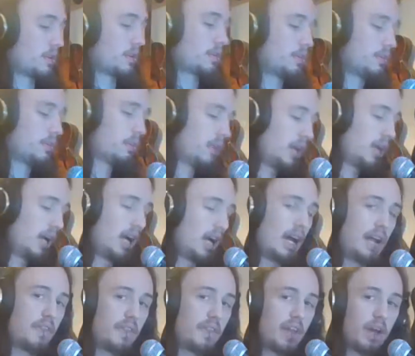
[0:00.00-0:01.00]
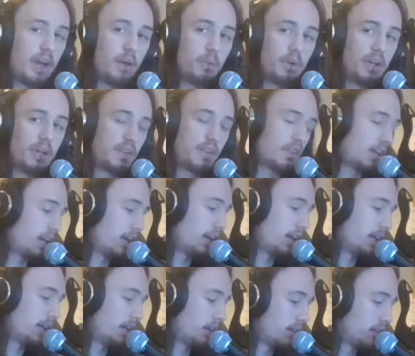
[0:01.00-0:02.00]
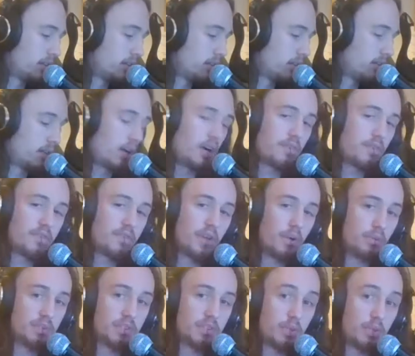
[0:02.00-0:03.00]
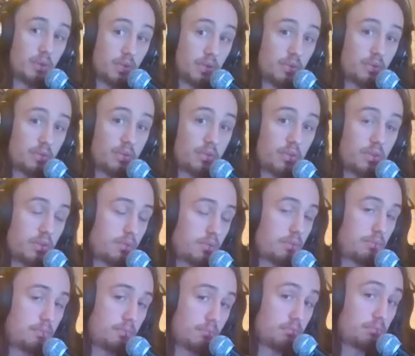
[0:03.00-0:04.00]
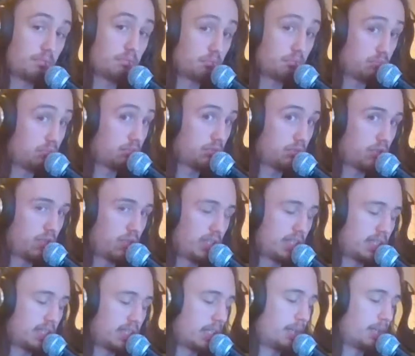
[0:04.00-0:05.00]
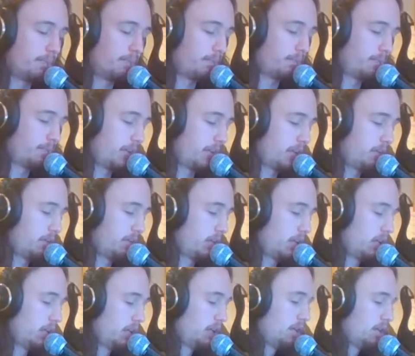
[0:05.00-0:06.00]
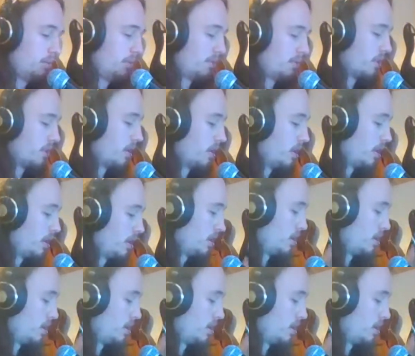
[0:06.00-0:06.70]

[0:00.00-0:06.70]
cool. And they're with a half note, so a green T. Yeah. We've got